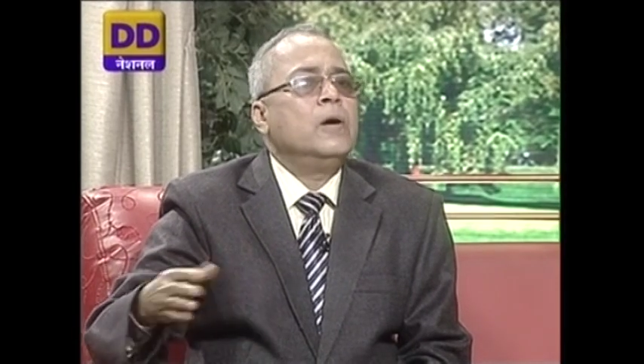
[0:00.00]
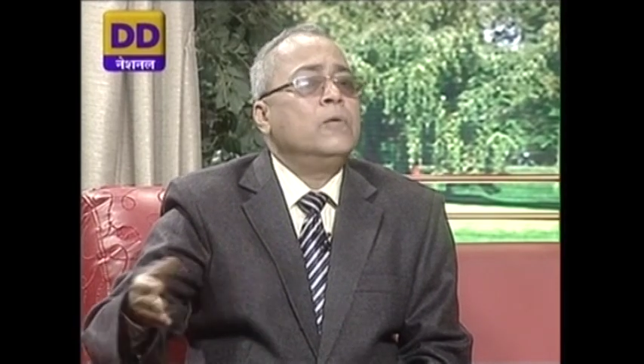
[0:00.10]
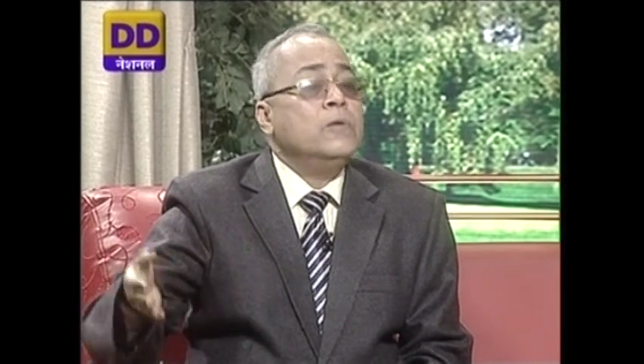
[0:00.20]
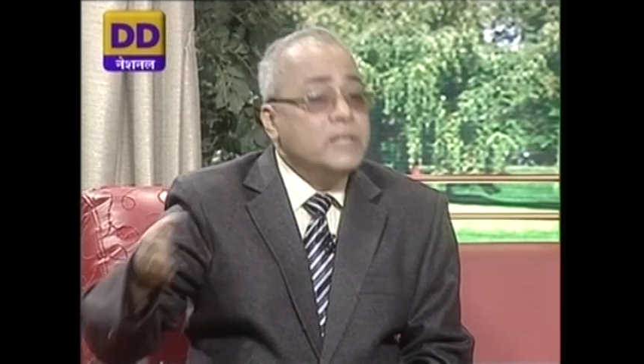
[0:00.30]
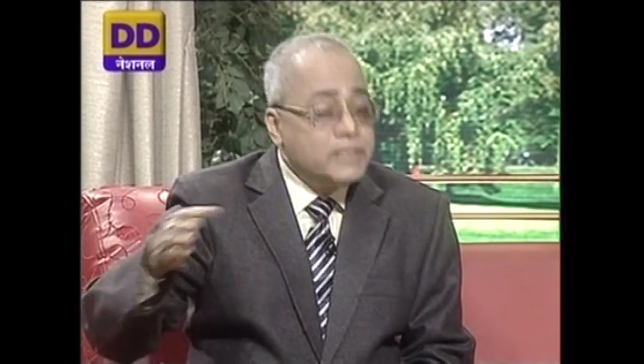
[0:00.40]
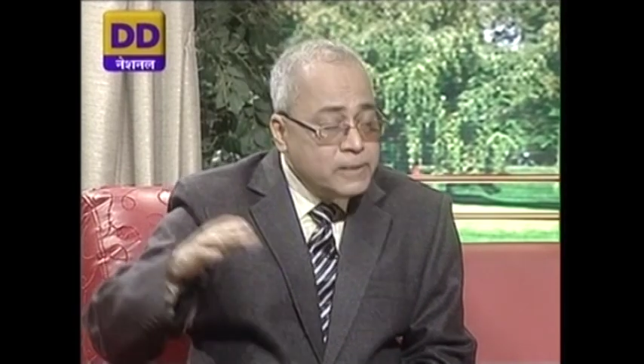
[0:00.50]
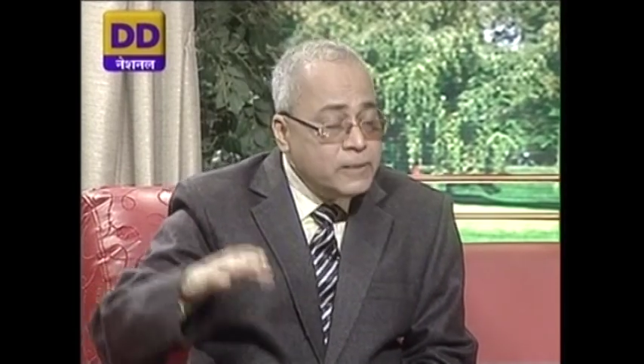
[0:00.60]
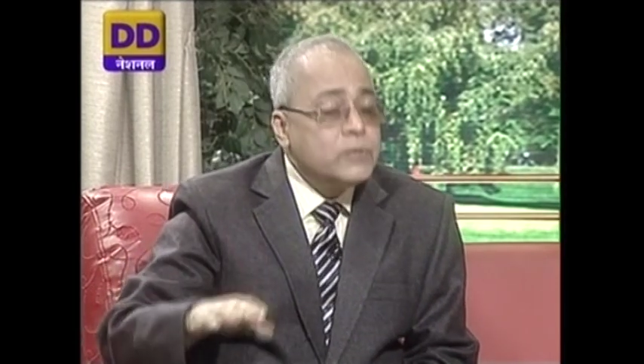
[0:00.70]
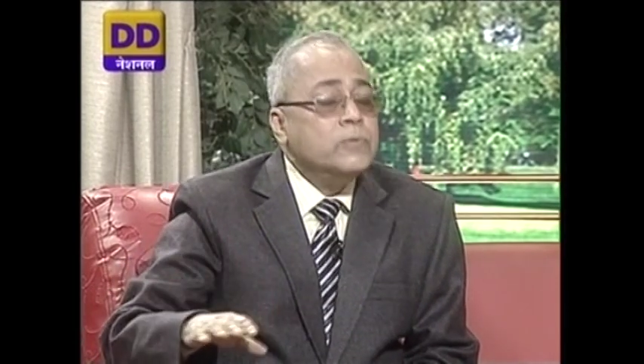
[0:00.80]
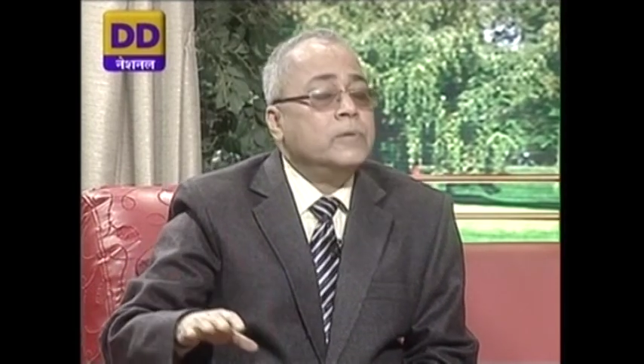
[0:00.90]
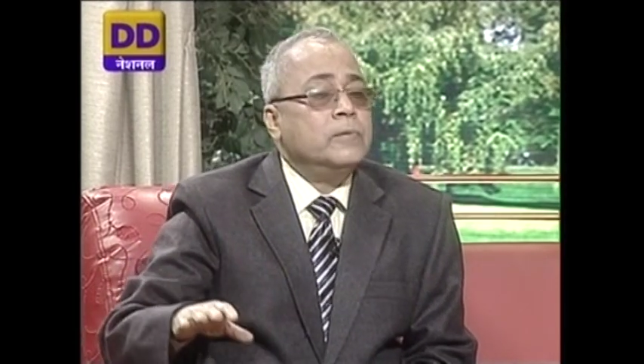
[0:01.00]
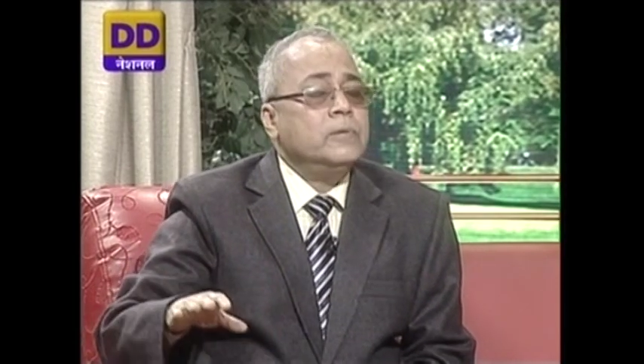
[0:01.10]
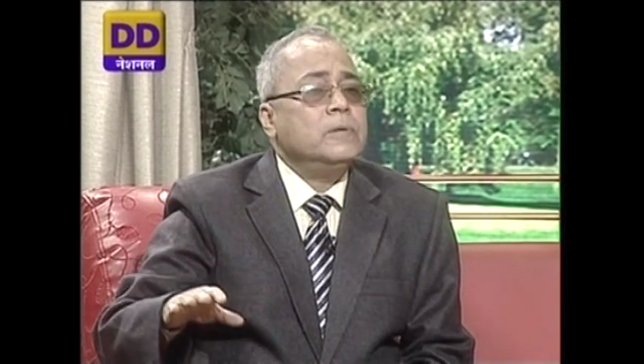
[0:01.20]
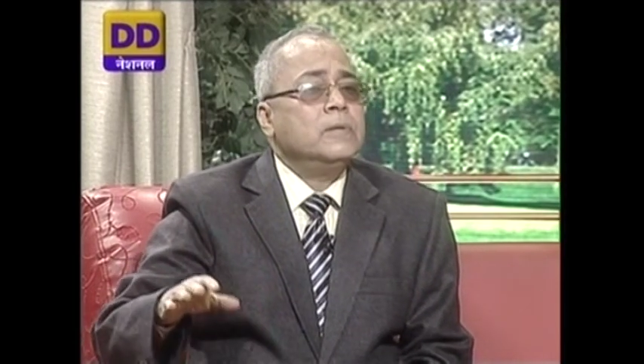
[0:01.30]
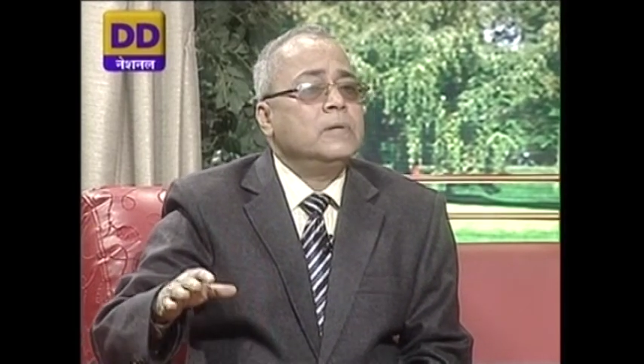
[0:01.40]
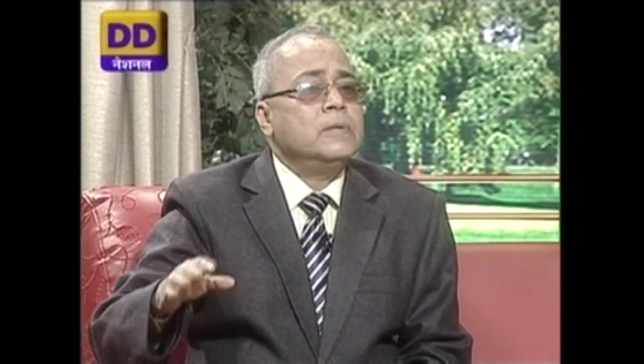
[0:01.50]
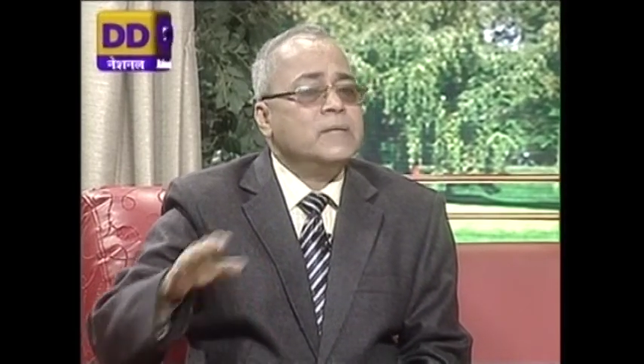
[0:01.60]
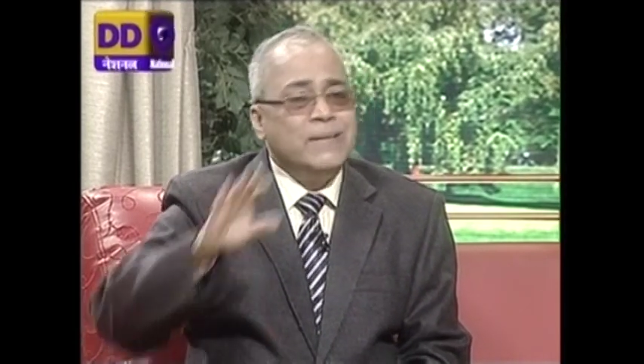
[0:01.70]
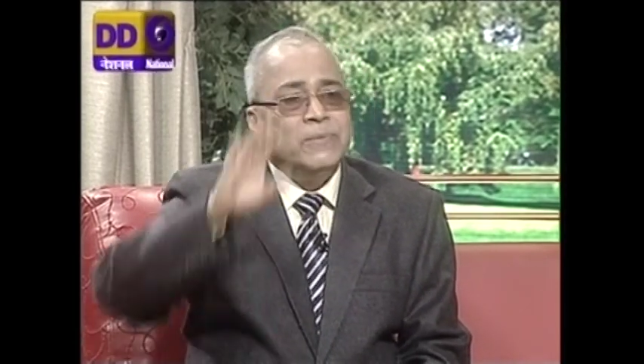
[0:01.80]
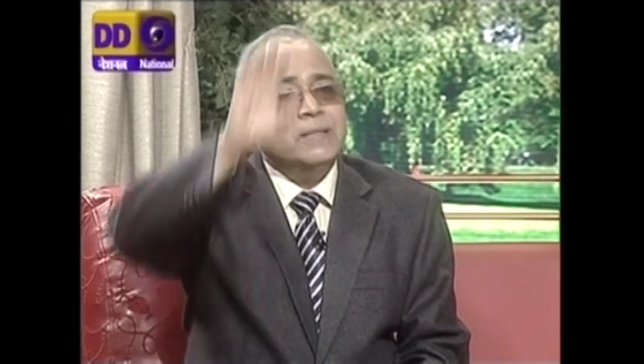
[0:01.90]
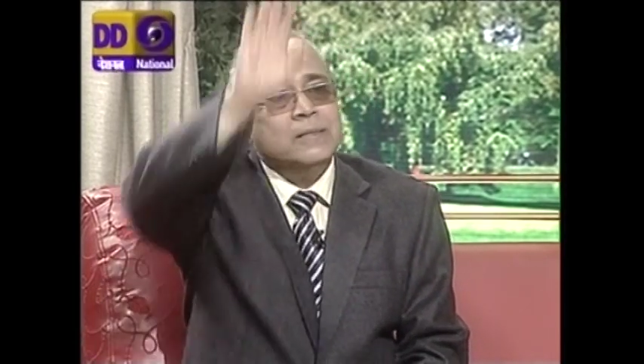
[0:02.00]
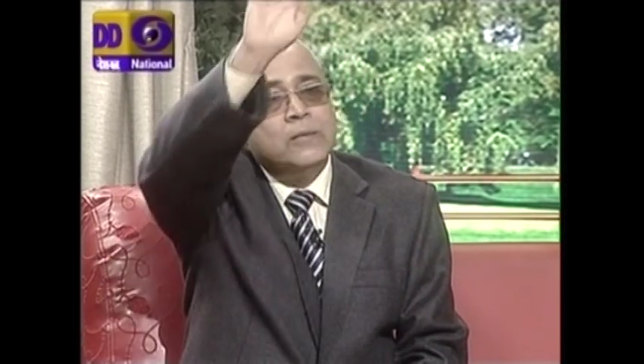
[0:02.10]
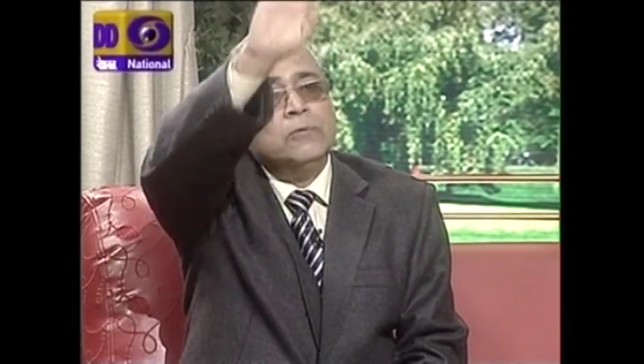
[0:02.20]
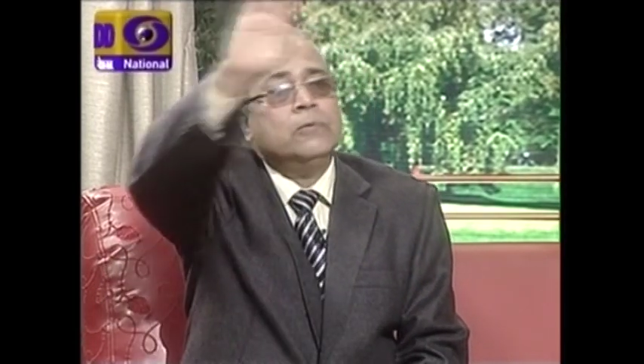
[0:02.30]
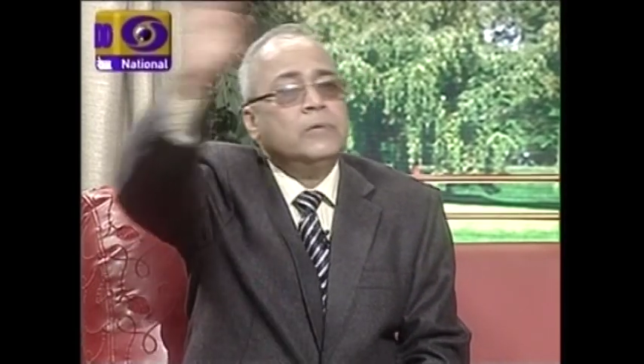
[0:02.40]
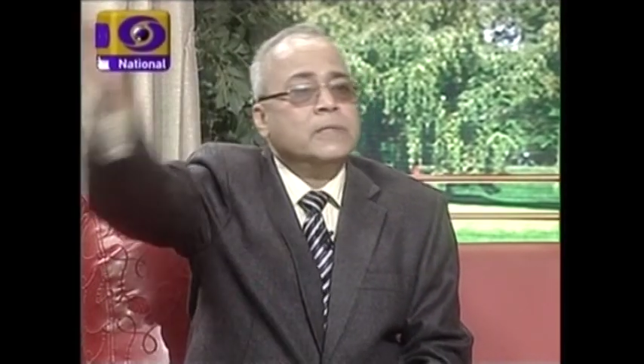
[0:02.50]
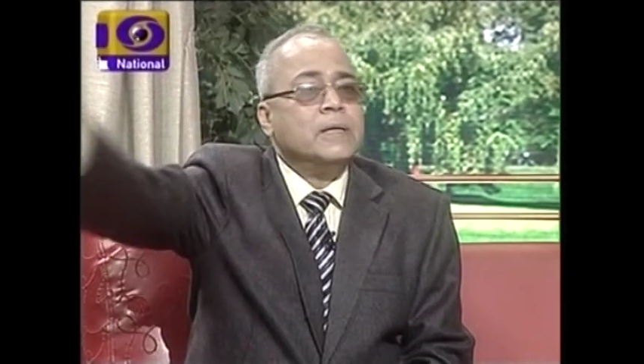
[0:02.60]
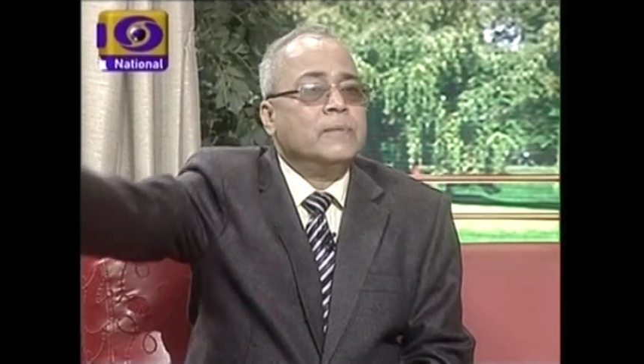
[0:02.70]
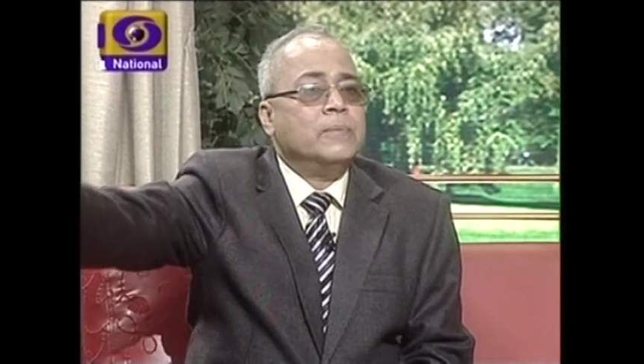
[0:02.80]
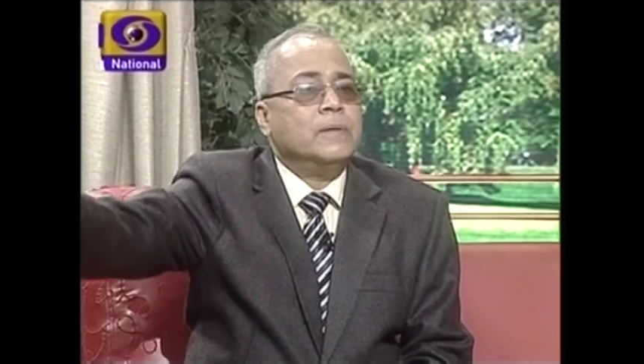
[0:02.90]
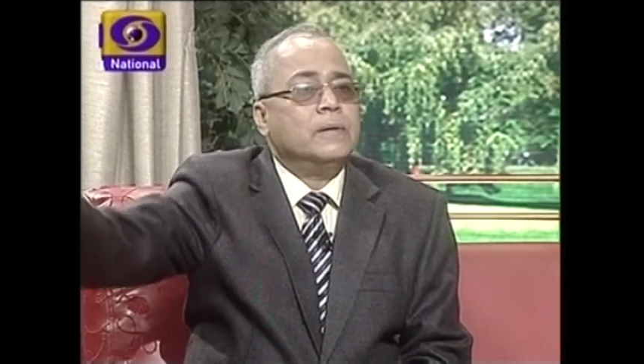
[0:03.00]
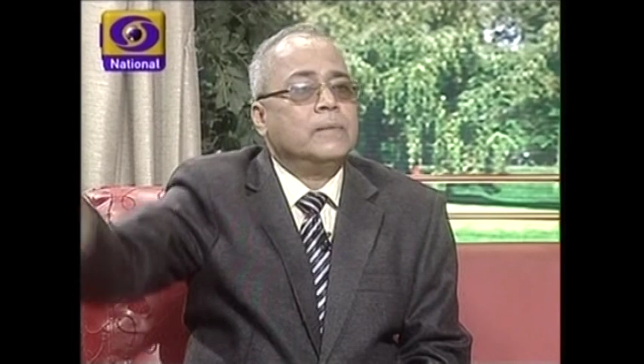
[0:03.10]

who listens to you, same thing the guru disciple.